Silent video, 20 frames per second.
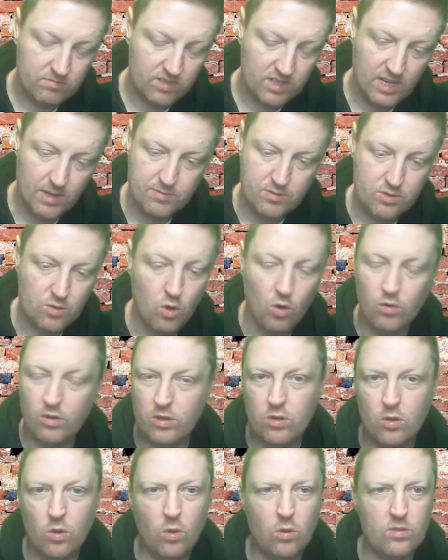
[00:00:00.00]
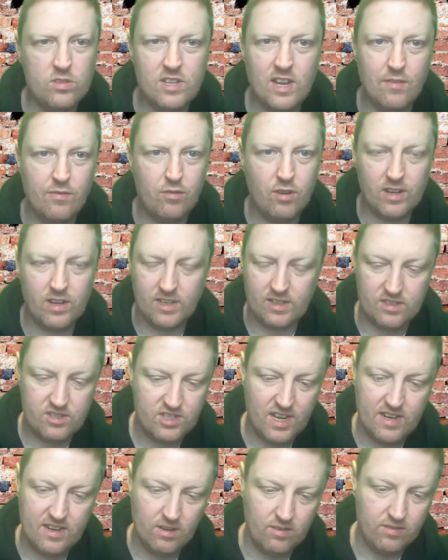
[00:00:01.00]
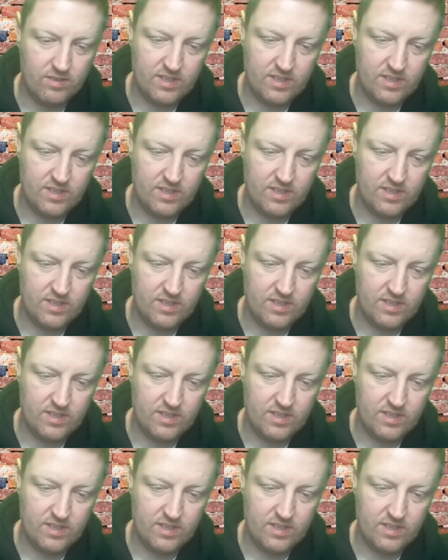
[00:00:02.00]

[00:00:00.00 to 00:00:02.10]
keep scoring goals left, right and centre.